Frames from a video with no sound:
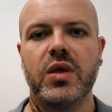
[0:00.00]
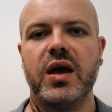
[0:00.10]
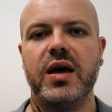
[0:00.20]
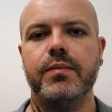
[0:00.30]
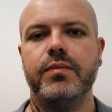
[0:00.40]

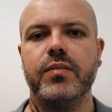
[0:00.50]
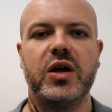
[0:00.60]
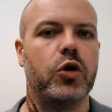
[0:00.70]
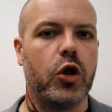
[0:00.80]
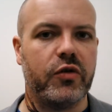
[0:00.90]
I
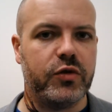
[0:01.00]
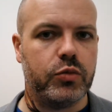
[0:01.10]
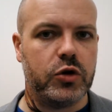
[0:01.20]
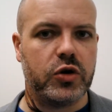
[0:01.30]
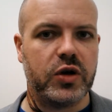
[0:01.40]
know a lot of
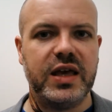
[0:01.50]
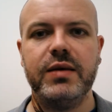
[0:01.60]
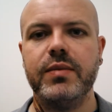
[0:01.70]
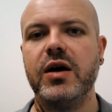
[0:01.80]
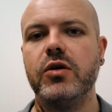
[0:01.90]
people look at
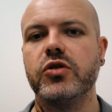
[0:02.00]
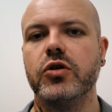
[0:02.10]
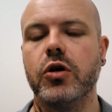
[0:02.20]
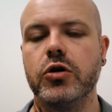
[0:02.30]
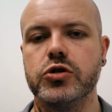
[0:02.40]
emails
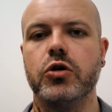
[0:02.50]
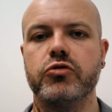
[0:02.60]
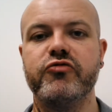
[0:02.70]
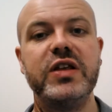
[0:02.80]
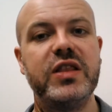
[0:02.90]

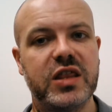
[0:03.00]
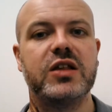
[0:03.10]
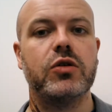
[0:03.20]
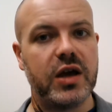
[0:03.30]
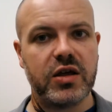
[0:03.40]
or read
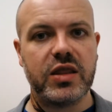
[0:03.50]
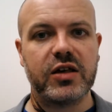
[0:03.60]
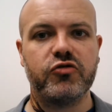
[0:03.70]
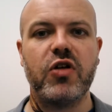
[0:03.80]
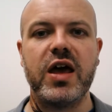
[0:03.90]
things on there, and
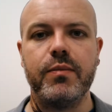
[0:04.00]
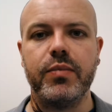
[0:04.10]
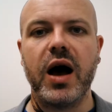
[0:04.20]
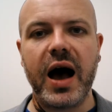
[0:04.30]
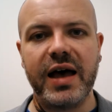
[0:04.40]
that's great,
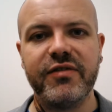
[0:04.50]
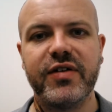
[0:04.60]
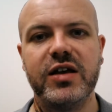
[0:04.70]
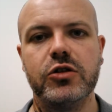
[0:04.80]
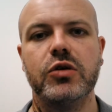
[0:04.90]
but I
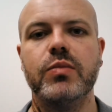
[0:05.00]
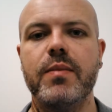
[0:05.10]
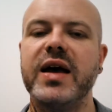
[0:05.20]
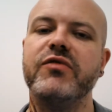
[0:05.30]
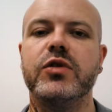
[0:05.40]
find doing my
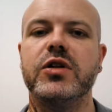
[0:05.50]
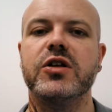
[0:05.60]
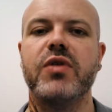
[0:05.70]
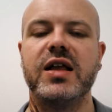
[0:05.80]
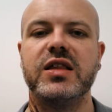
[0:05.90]
mindfulness
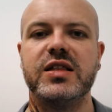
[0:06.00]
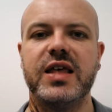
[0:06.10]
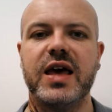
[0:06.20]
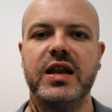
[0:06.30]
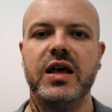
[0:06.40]
practice
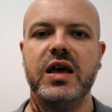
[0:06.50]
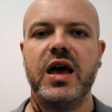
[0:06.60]
then,